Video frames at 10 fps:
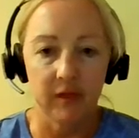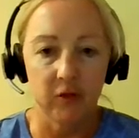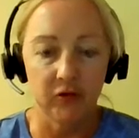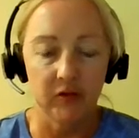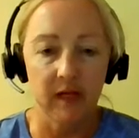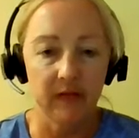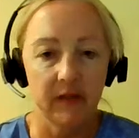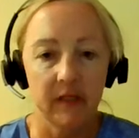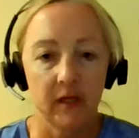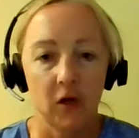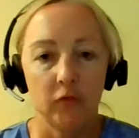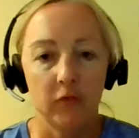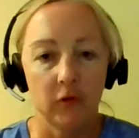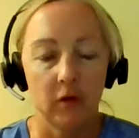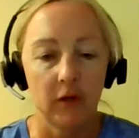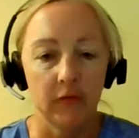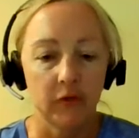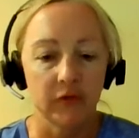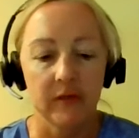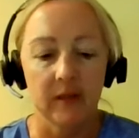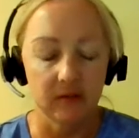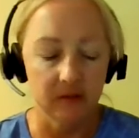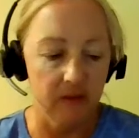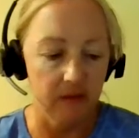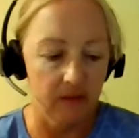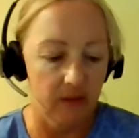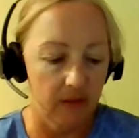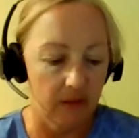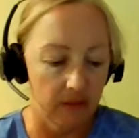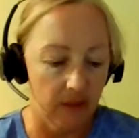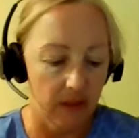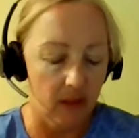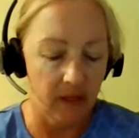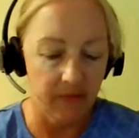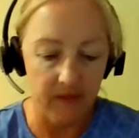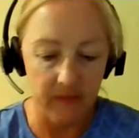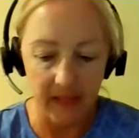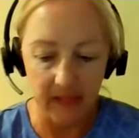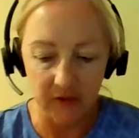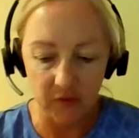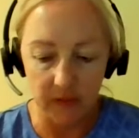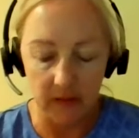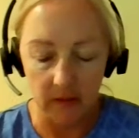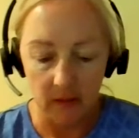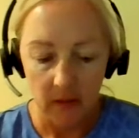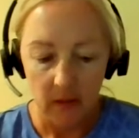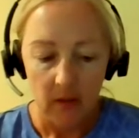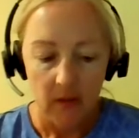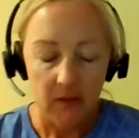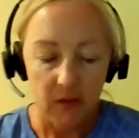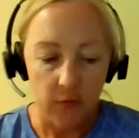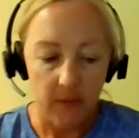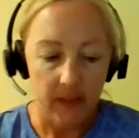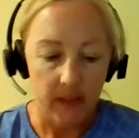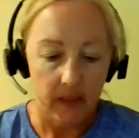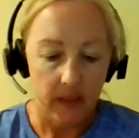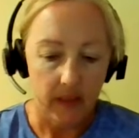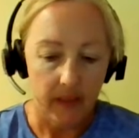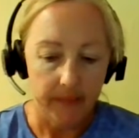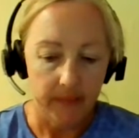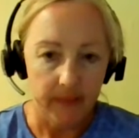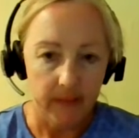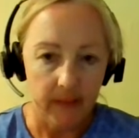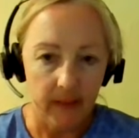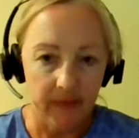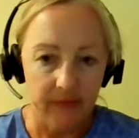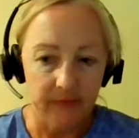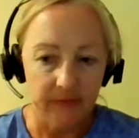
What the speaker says: just kind of getting over all of those things. That the conflict management degree kind of